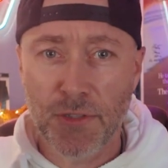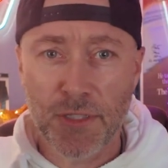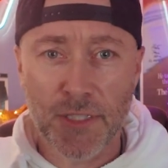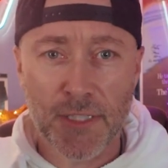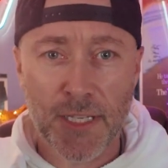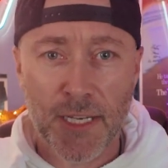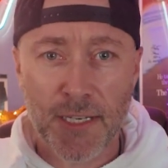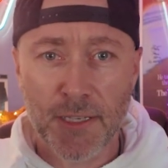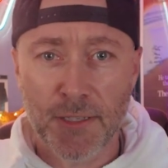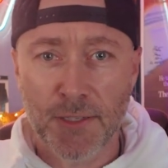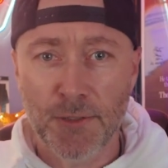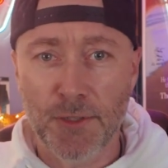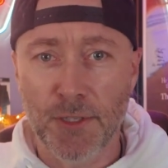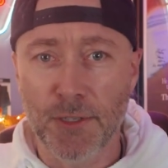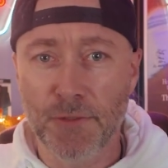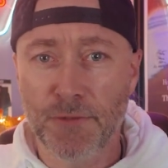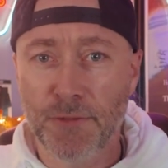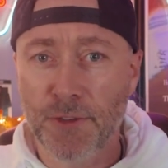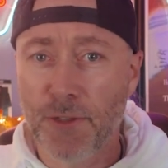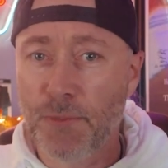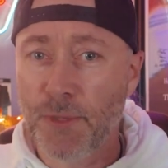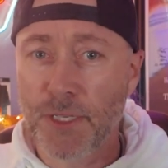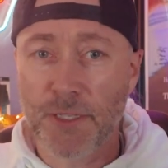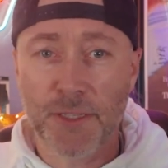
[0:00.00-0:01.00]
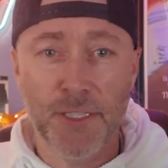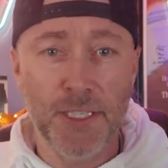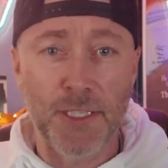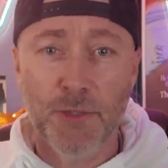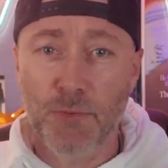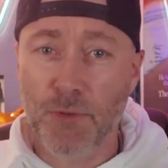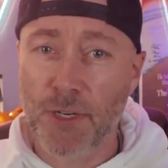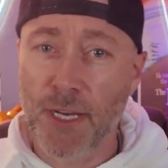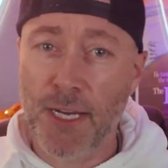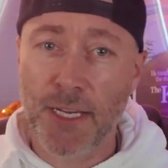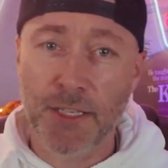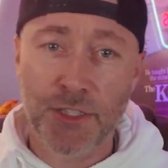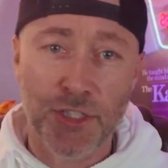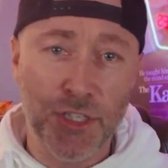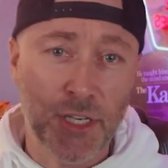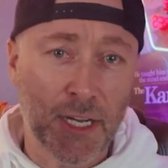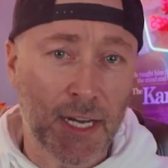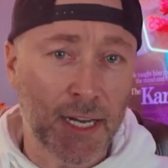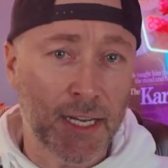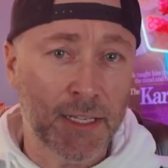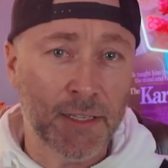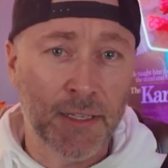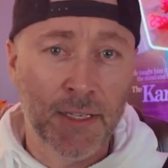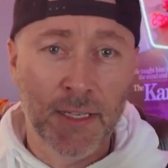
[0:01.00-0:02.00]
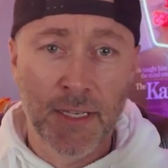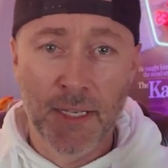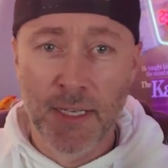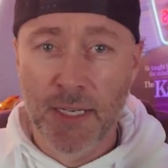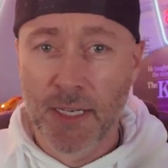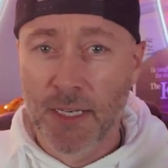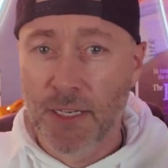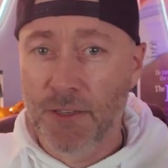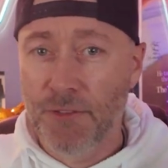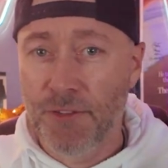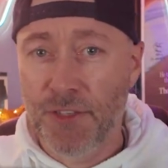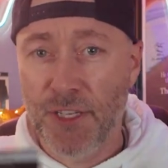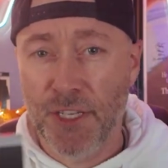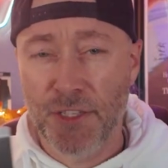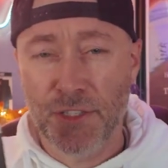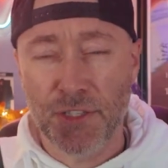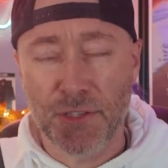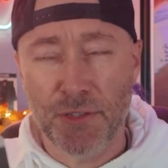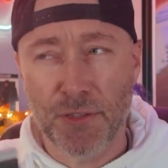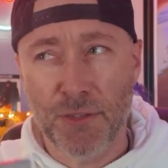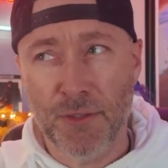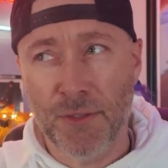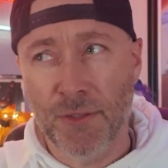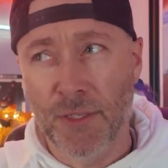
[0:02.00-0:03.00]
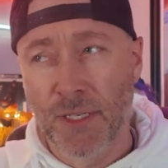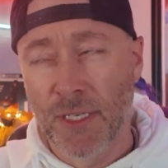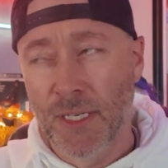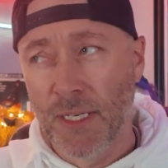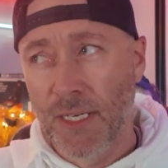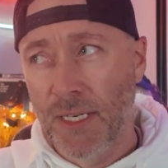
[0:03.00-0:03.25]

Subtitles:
It's not going to look filmic." These were not shot digital.